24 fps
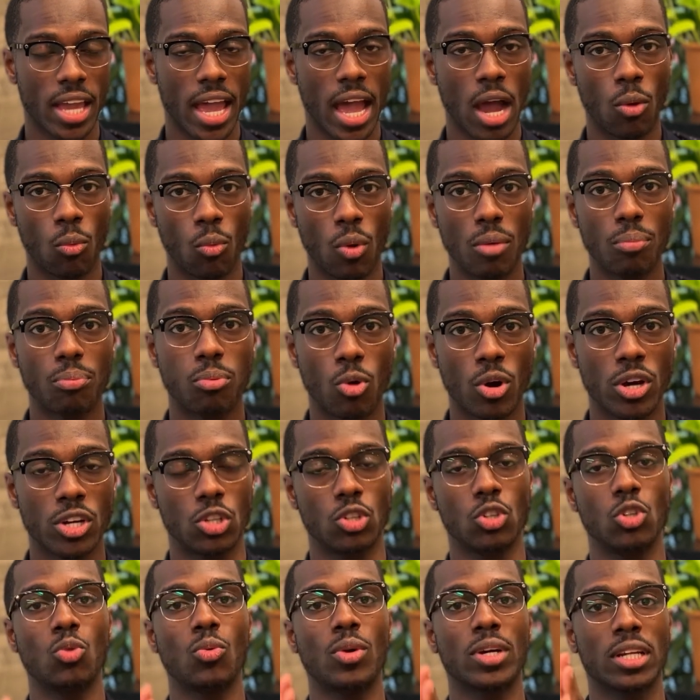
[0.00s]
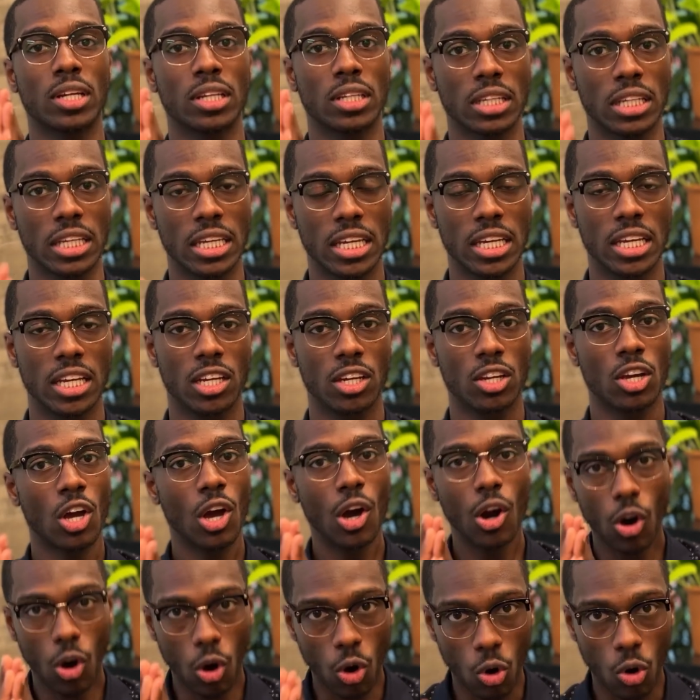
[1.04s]
at what point do you want to lean
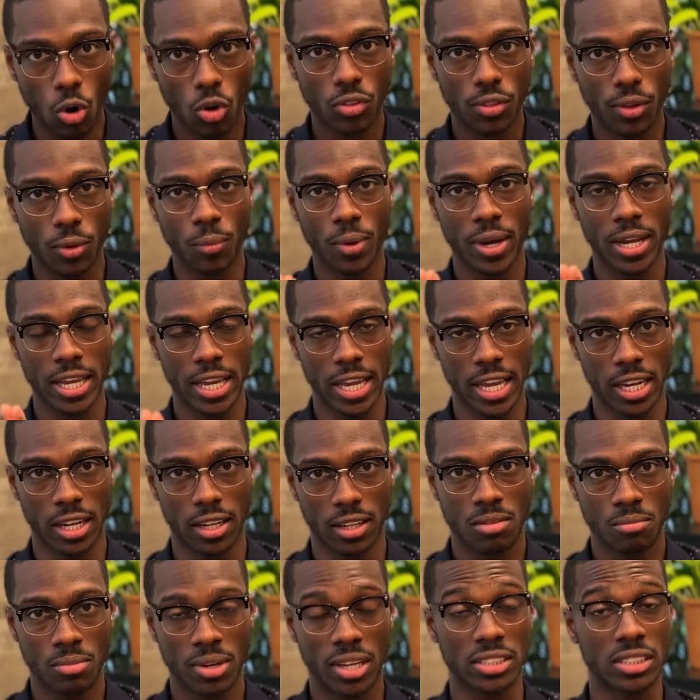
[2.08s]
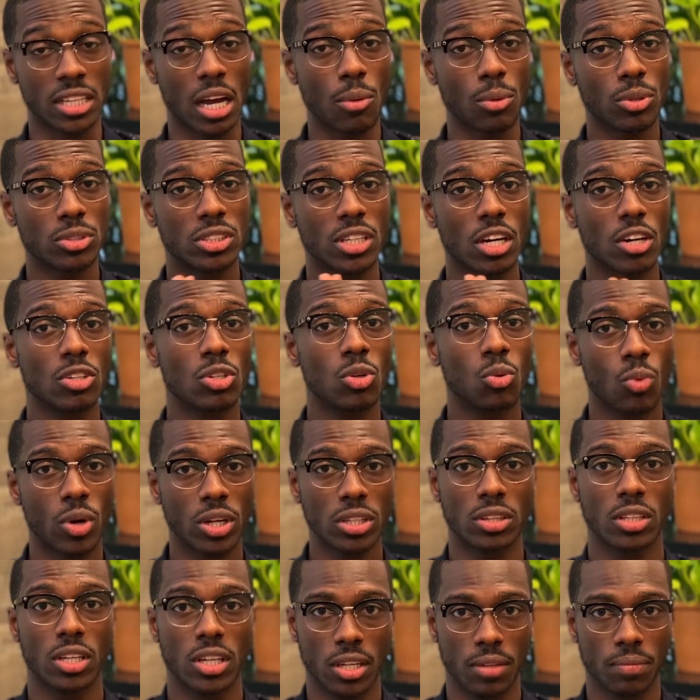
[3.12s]
all the way in? Because I will tell you
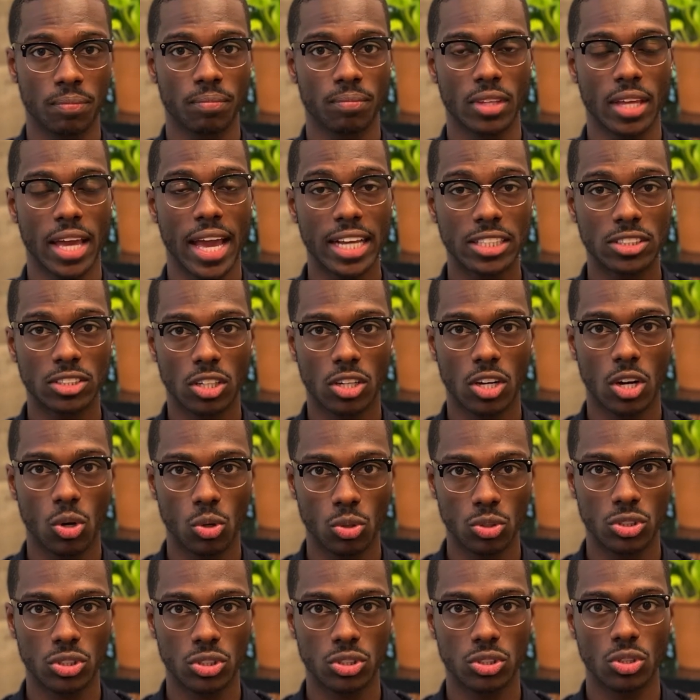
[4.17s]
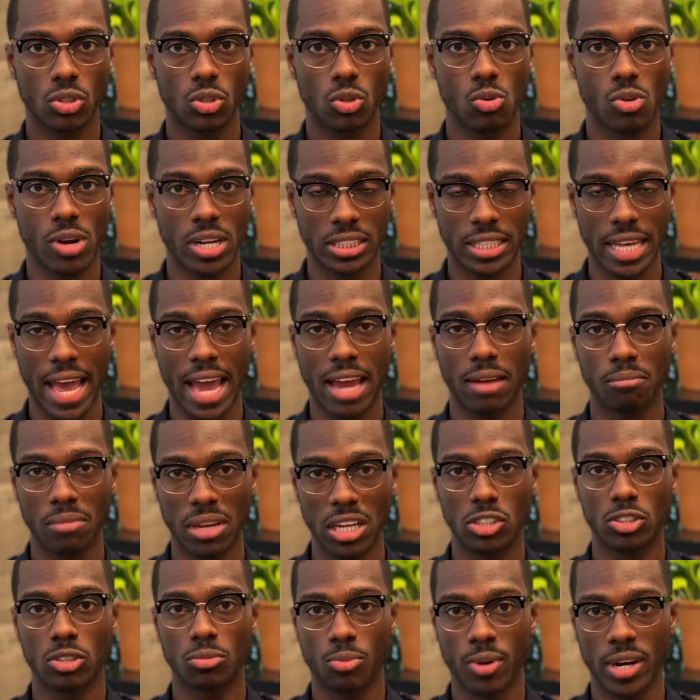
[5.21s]
one thing. As a coach who has had
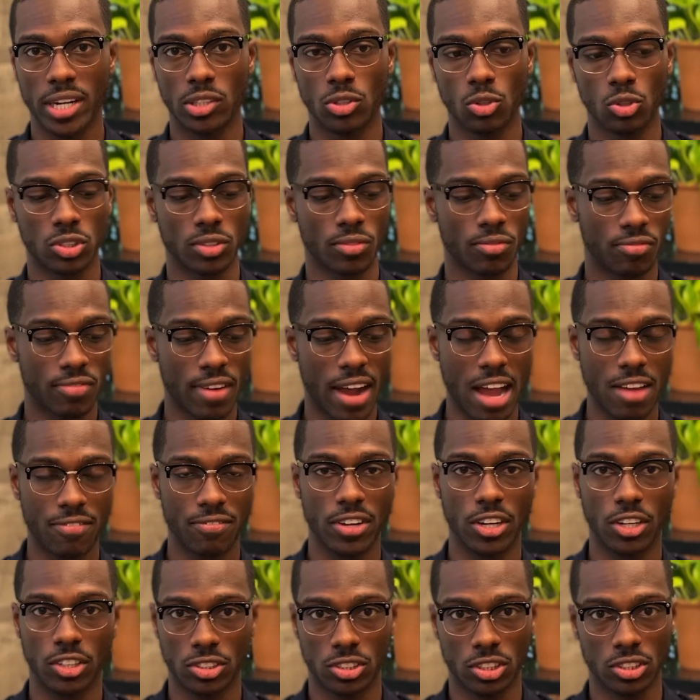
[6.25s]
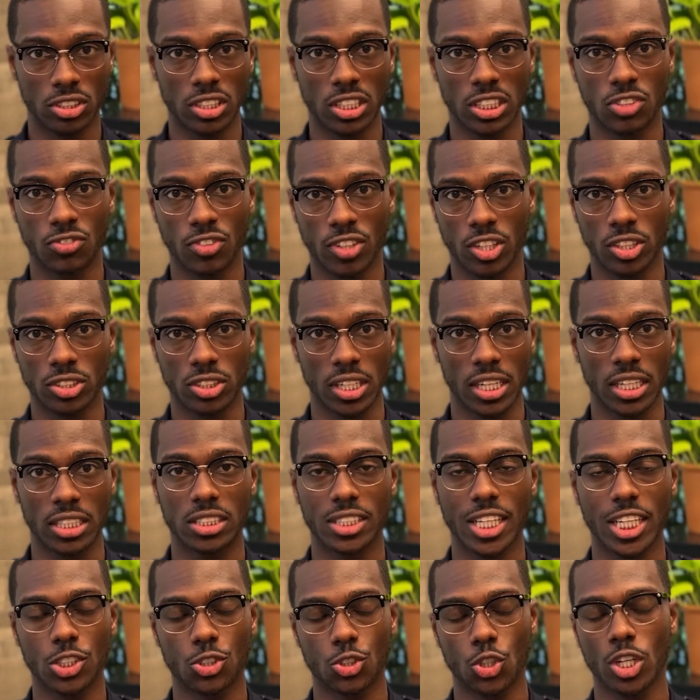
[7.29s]
major breakthroughs from 5 figures to 6 figures and
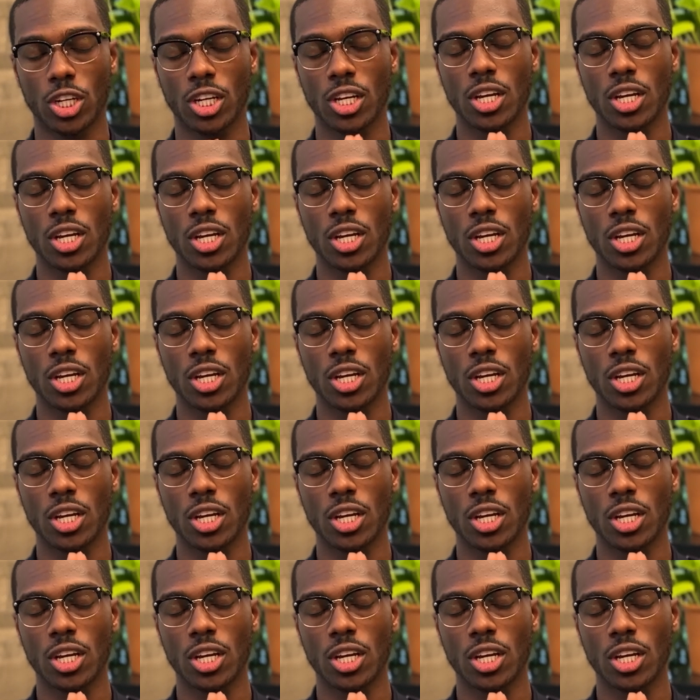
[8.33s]
etc.,